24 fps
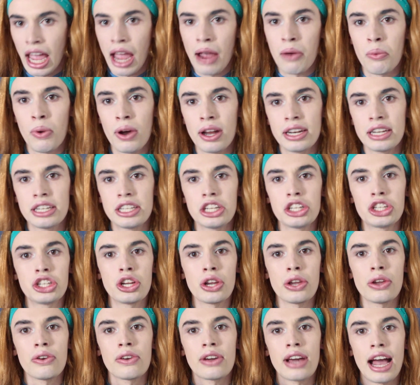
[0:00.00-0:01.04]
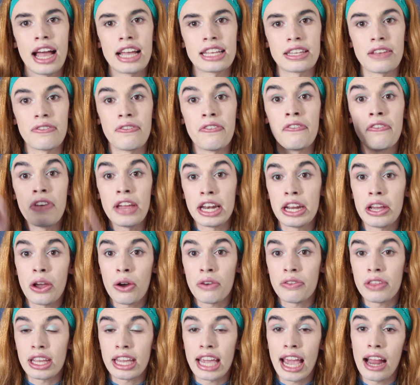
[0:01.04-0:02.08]
I wanted to show you guys a video
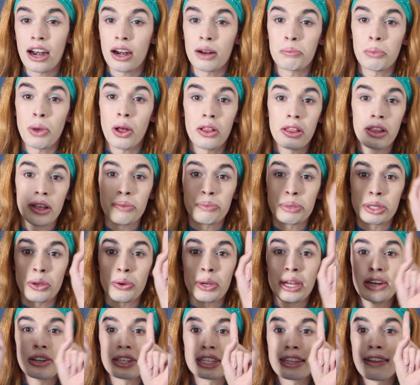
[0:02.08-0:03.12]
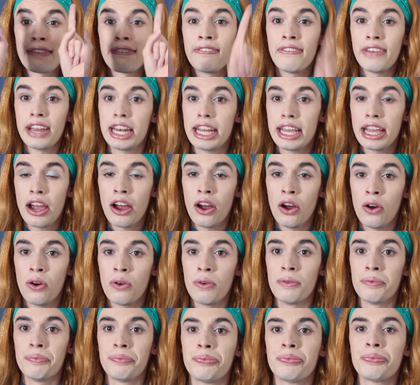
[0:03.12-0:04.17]
of the Cannonball Loop, so here's the video.